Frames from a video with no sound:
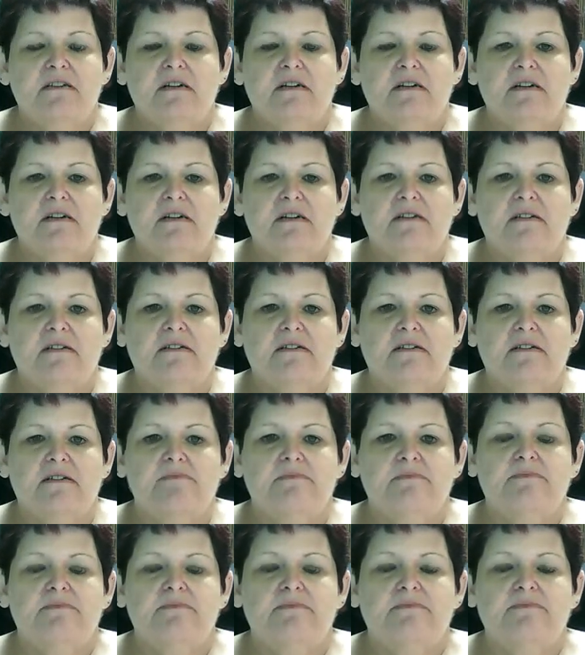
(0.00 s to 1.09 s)

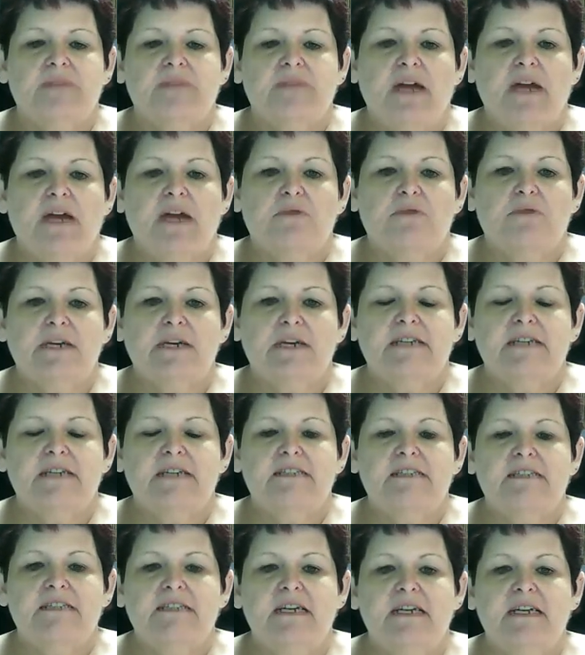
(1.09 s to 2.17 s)
I went in to
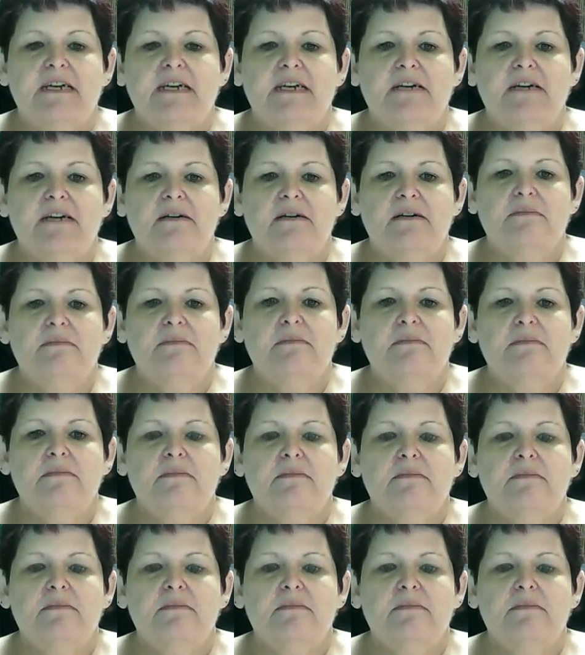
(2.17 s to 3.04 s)
see him